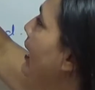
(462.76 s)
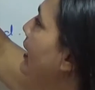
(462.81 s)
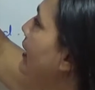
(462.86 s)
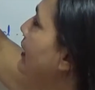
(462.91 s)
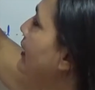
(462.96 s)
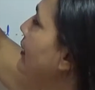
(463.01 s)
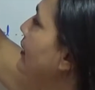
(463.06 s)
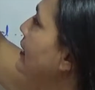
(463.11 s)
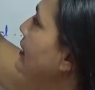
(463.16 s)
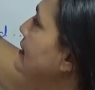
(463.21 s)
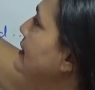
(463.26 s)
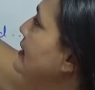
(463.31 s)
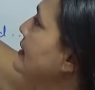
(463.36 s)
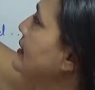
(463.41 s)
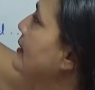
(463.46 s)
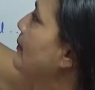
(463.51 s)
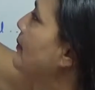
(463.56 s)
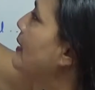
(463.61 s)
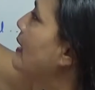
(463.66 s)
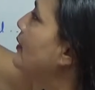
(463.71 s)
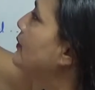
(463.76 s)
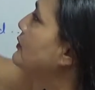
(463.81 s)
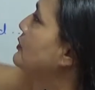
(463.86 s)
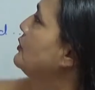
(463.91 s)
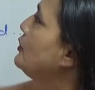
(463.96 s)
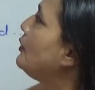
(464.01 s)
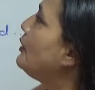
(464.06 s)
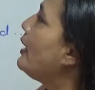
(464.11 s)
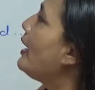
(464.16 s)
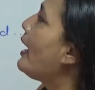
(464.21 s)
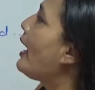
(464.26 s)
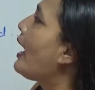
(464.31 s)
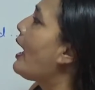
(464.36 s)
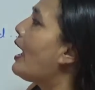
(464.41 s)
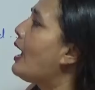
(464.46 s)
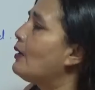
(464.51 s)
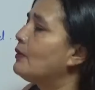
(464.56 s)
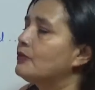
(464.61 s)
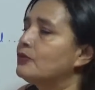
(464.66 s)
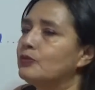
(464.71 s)
this is about your
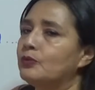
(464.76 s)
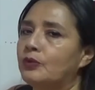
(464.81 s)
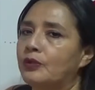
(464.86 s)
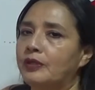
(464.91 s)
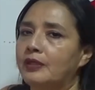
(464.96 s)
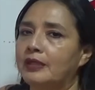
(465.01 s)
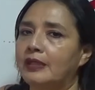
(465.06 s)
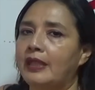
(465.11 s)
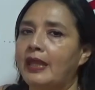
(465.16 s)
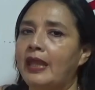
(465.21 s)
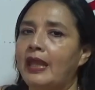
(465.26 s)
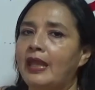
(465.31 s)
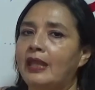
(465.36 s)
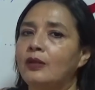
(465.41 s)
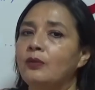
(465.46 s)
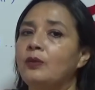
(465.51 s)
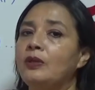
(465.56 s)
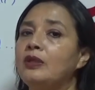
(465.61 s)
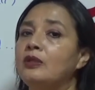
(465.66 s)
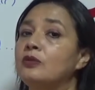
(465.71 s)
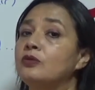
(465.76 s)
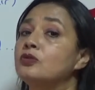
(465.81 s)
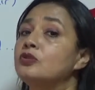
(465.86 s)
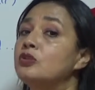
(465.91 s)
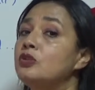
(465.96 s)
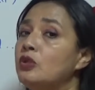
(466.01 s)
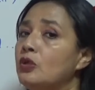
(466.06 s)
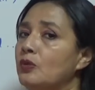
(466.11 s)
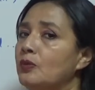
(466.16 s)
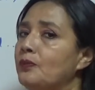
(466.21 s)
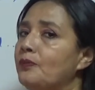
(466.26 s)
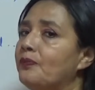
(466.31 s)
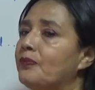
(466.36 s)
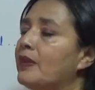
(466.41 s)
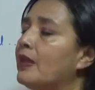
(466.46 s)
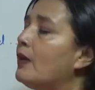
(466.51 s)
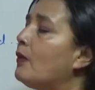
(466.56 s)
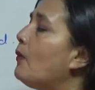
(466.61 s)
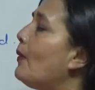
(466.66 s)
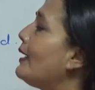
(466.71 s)
housework and we use do.
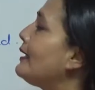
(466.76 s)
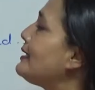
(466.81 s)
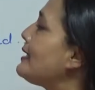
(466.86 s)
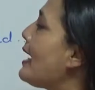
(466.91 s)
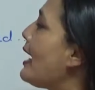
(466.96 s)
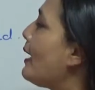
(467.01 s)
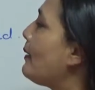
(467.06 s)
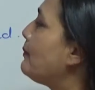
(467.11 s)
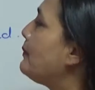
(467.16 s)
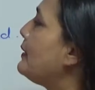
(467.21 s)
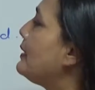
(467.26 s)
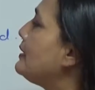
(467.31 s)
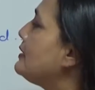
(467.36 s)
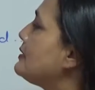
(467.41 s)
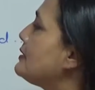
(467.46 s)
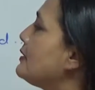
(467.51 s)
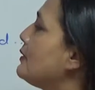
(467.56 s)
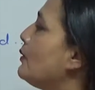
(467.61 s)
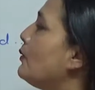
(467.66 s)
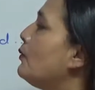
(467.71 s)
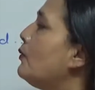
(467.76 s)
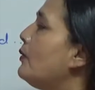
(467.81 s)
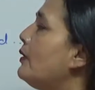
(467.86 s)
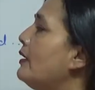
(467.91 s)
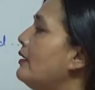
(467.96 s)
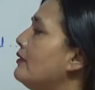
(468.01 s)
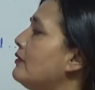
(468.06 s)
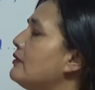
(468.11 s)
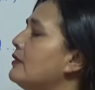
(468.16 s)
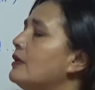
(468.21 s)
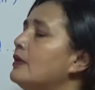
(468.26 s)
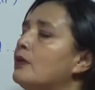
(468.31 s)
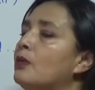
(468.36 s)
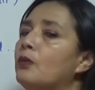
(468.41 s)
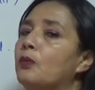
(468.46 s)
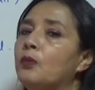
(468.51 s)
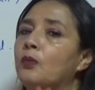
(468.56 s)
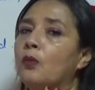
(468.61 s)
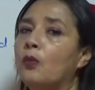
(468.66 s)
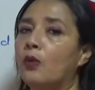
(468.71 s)
What happens with
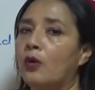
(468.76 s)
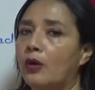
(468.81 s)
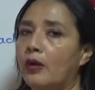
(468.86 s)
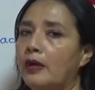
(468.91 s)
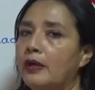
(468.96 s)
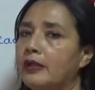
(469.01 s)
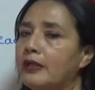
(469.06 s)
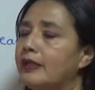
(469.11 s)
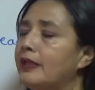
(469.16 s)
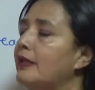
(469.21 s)
work?